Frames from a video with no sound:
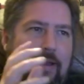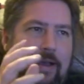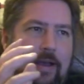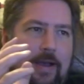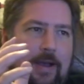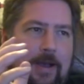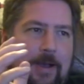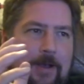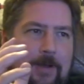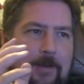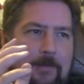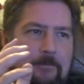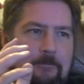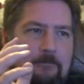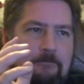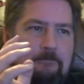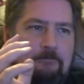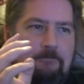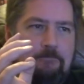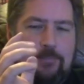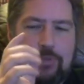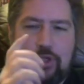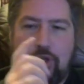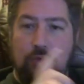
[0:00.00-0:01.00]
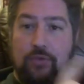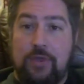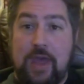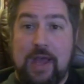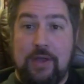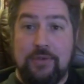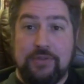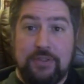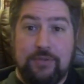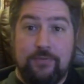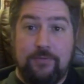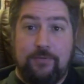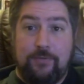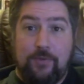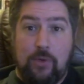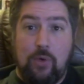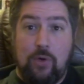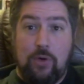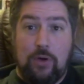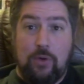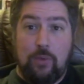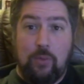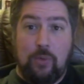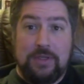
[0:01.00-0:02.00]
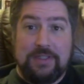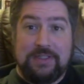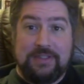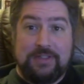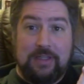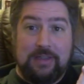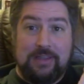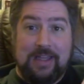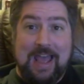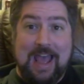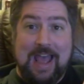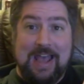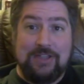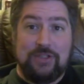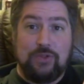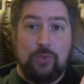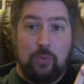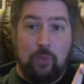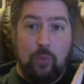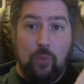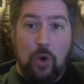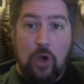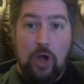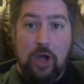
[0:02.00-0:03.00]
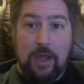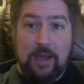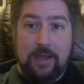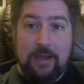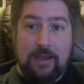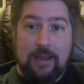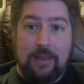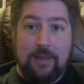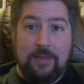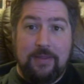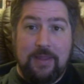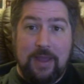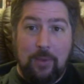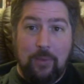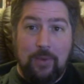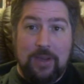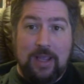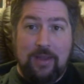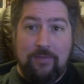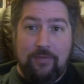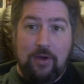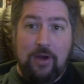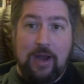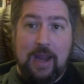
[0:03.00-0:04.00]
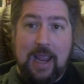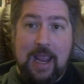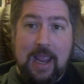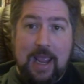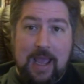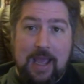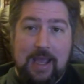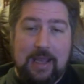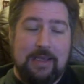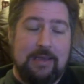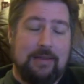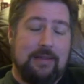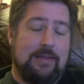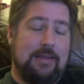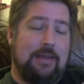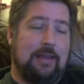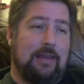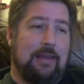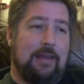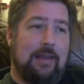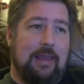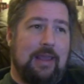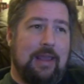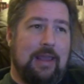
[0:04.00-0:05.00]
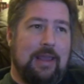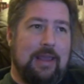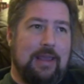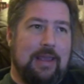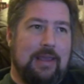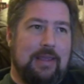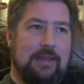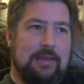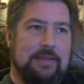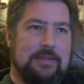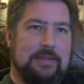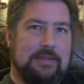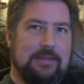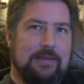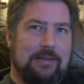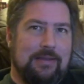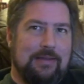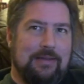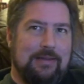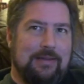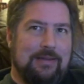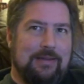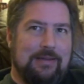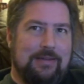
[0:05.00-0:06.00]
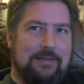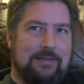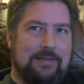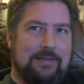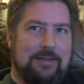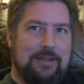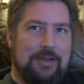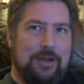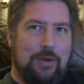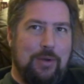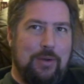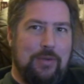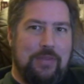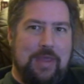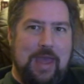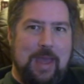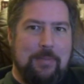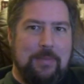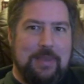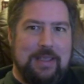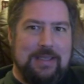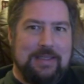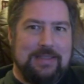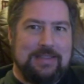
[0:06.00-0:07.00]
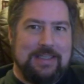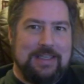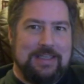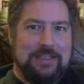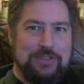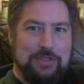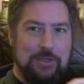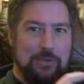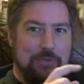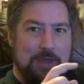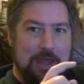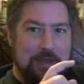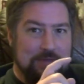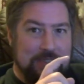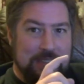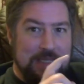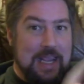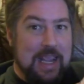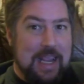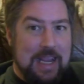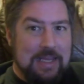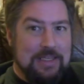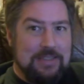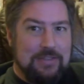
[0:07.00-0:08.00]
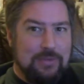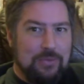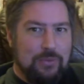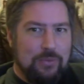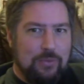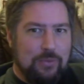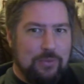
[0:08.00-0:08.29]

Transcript: Um, 2004 was the last one that we ever had. And, you know, that means in 2008,